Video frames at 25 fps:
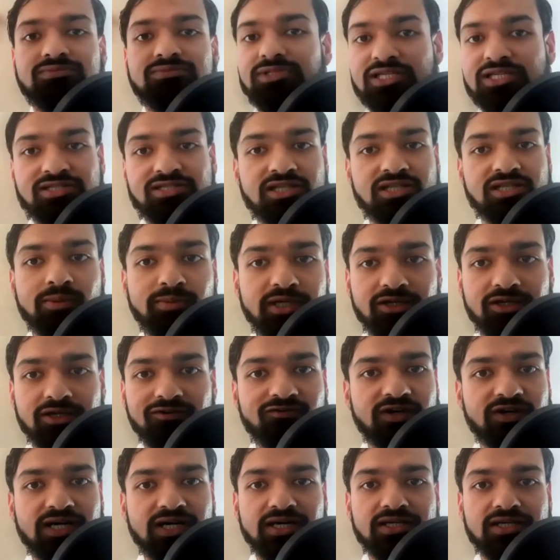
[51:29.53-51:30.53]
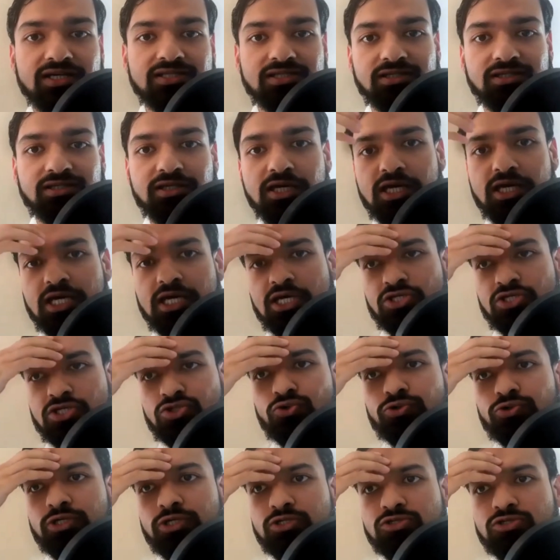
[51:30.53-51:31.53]
Islamic advice and
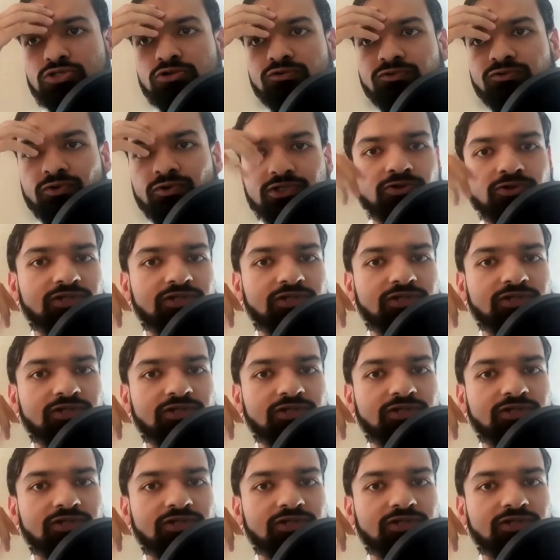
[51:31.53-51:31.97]
so on and so forth.